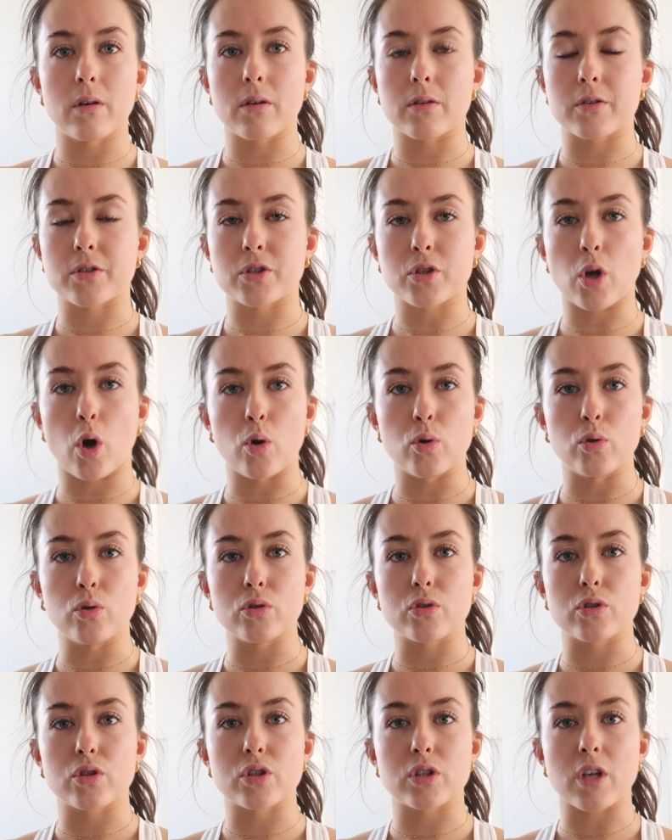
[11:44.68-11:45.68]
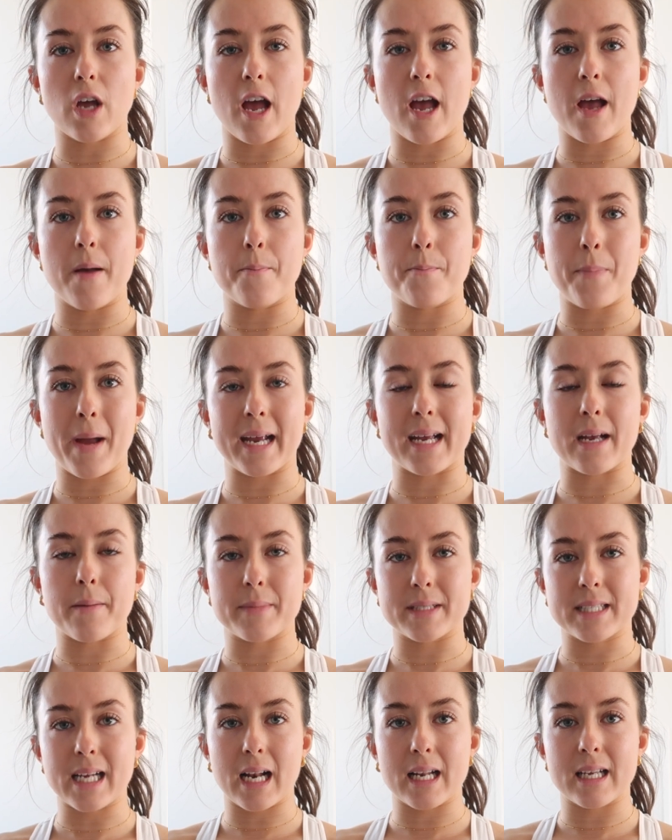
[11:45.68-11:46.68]
salt um, bacon
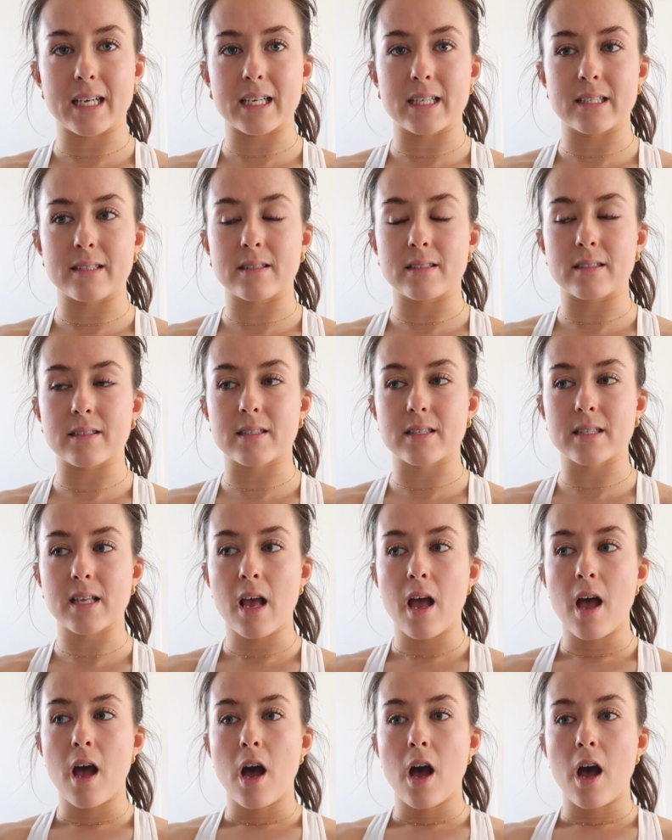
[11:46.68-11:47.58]
medallions,